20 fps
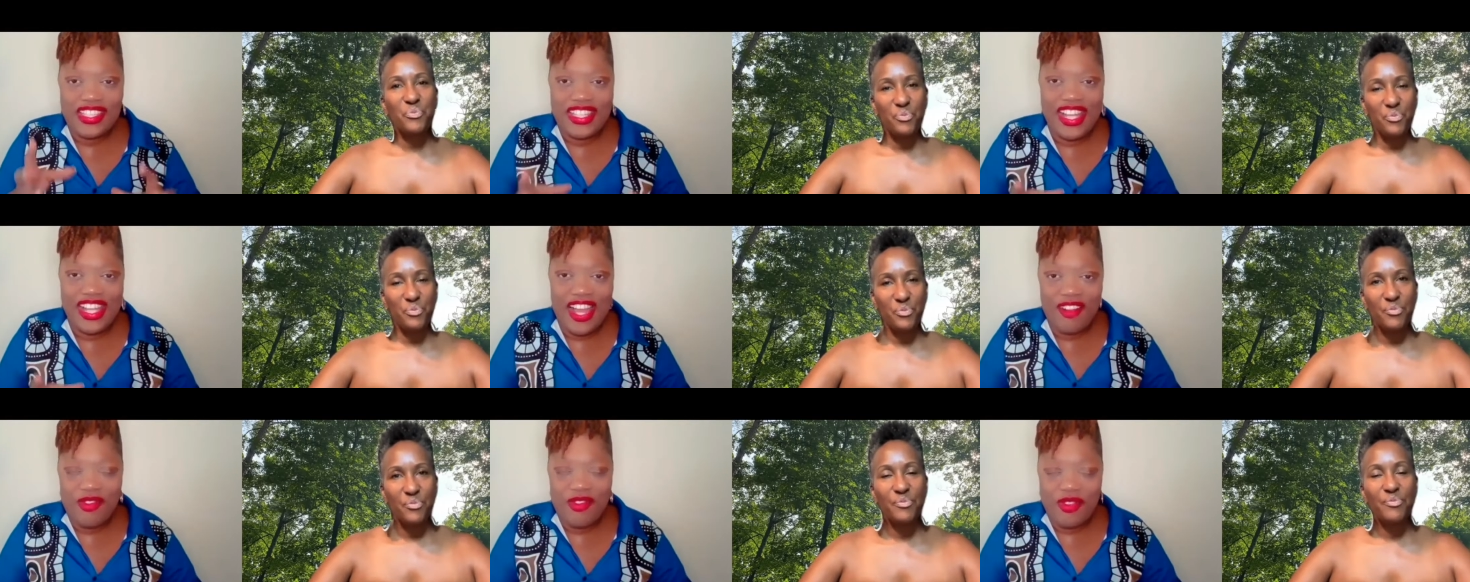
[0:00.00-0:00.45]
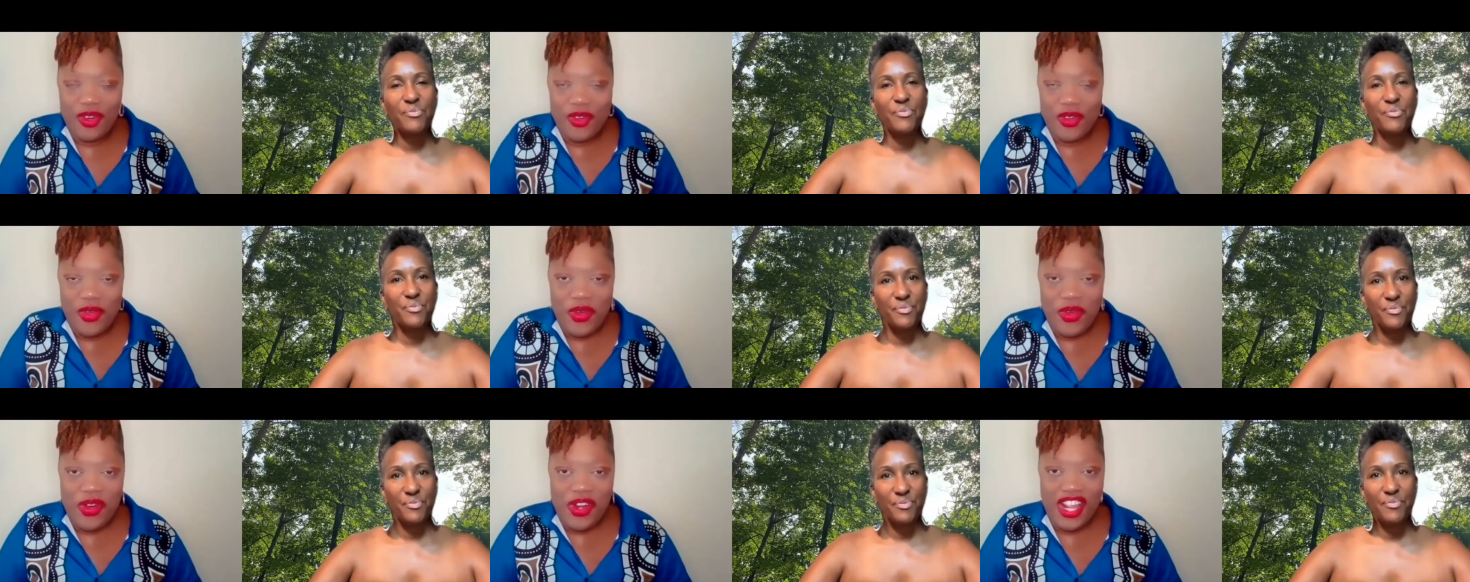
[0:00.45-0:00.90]
Speaker 1: the live
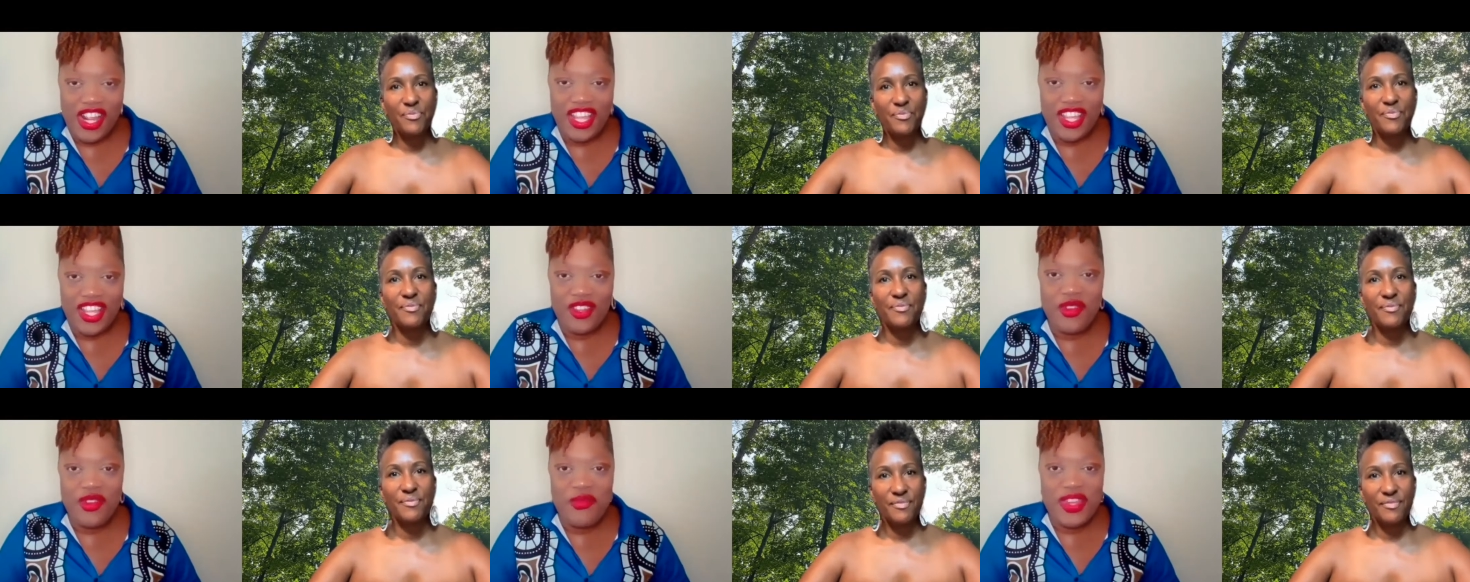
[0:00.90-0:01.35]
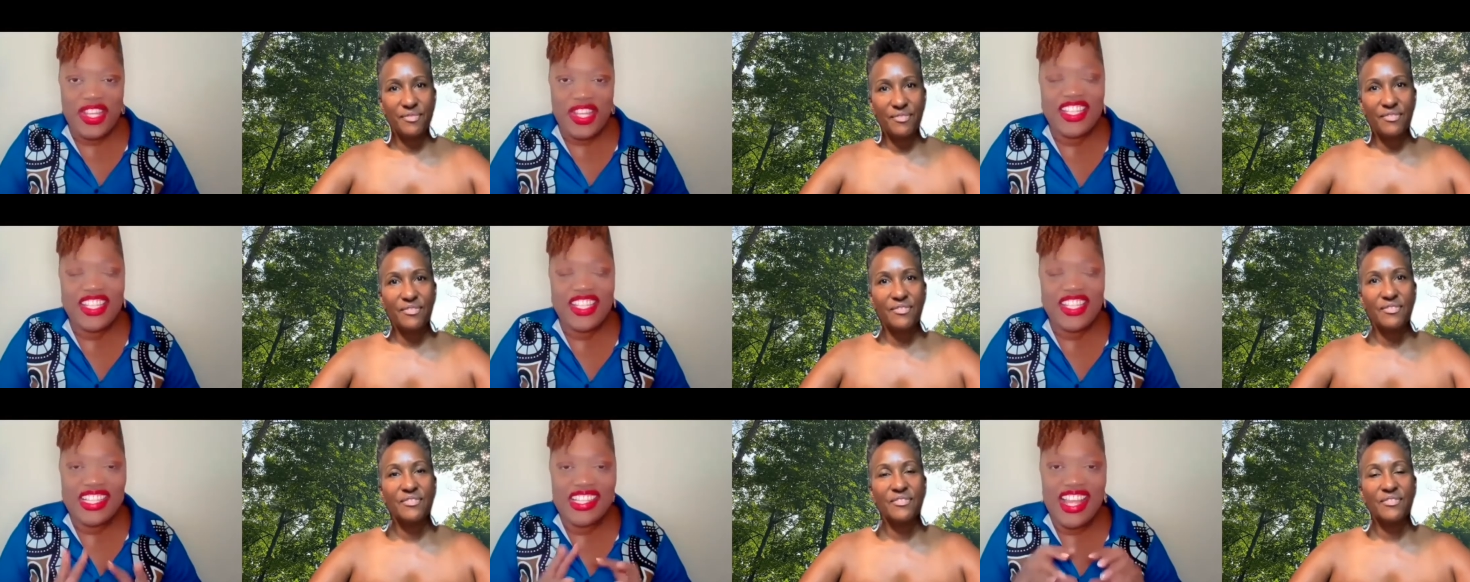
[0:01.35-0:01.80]
recording, you
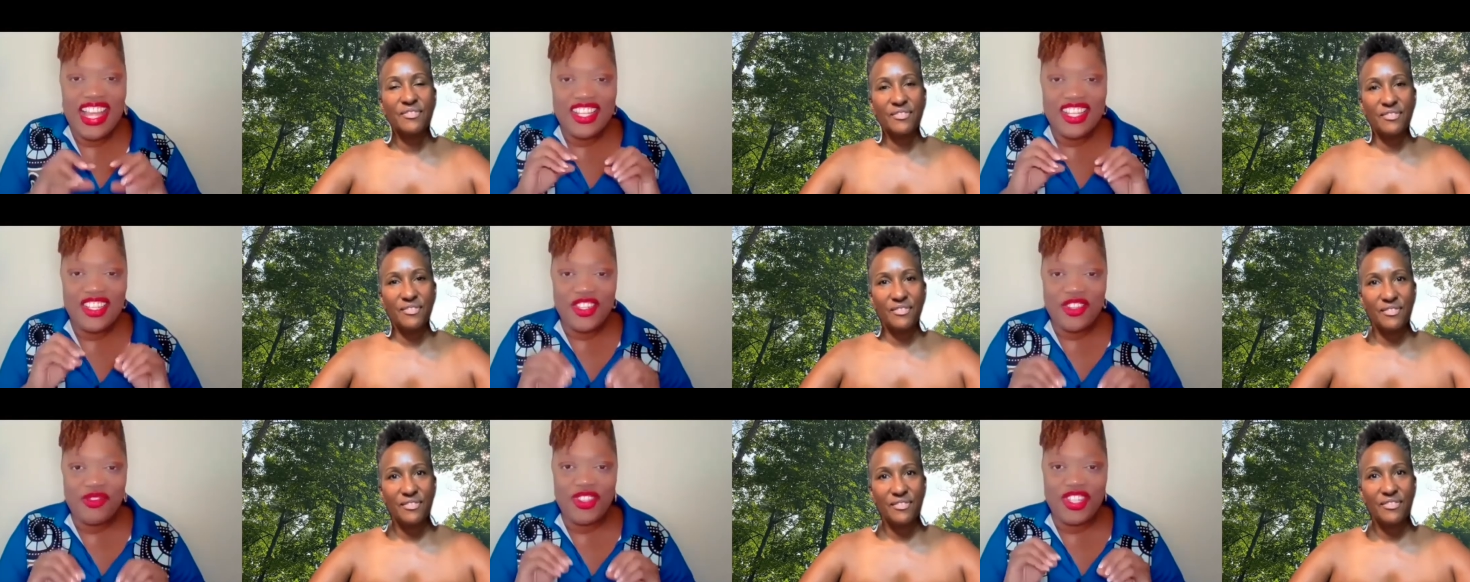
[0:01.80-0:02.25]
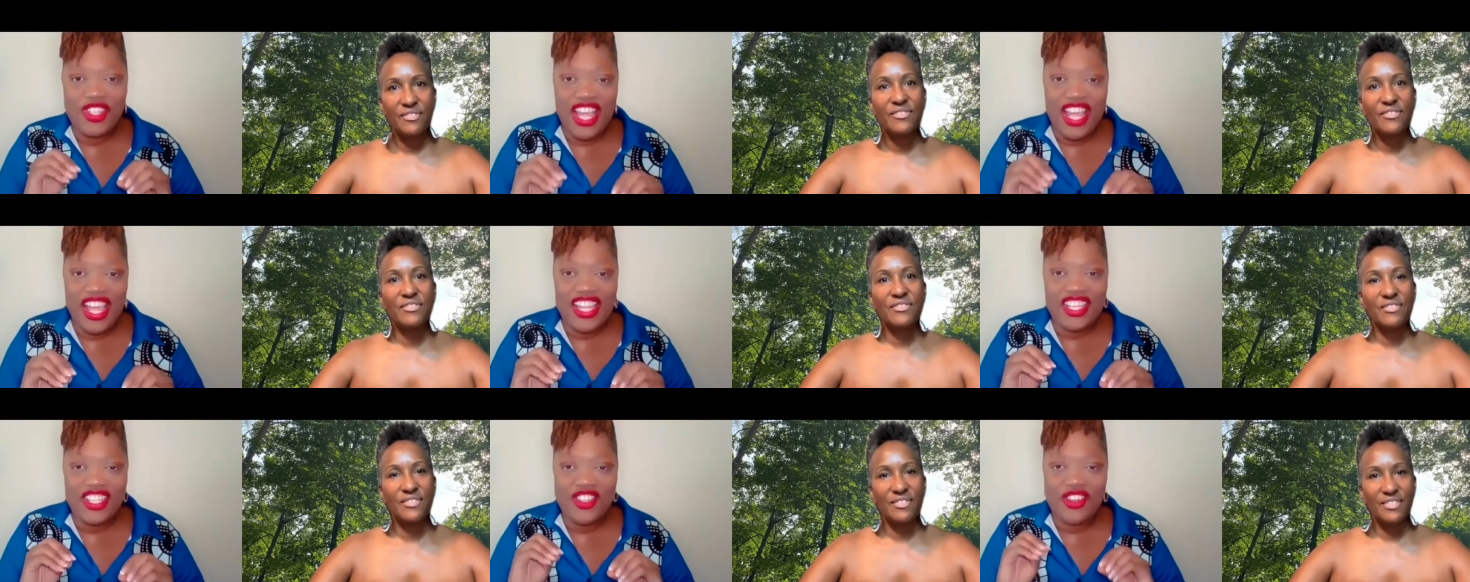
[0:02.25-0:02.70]
mentioned that you
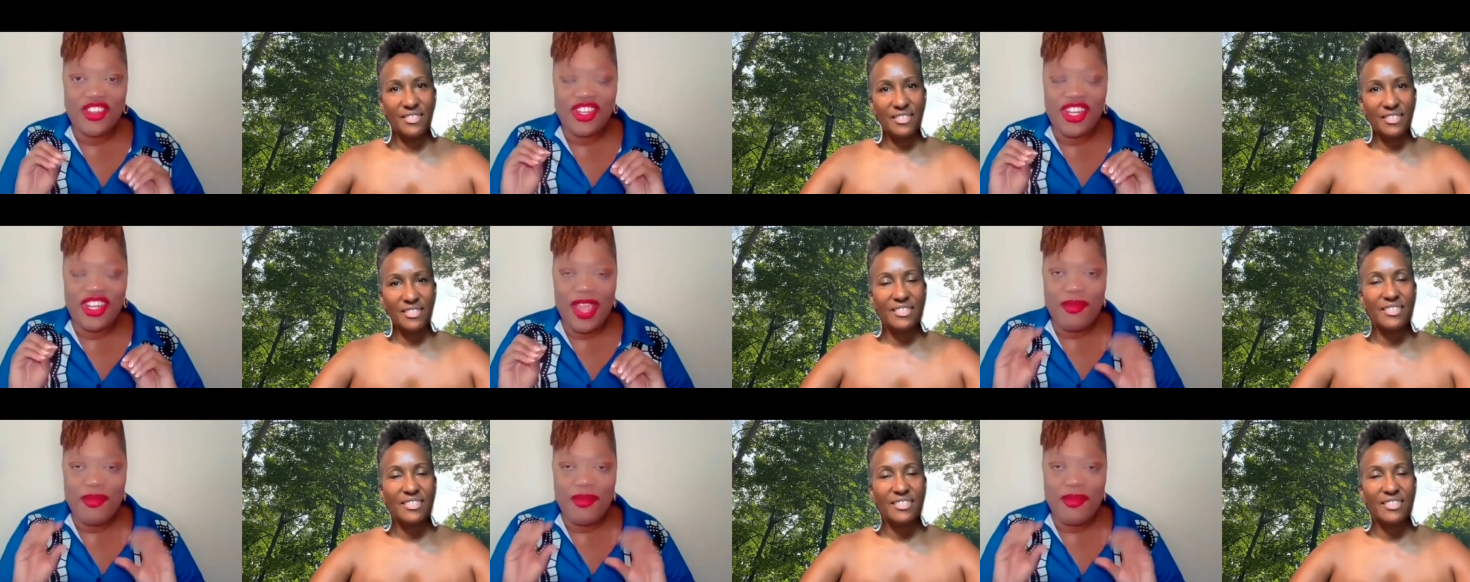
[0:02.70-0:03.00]
changed your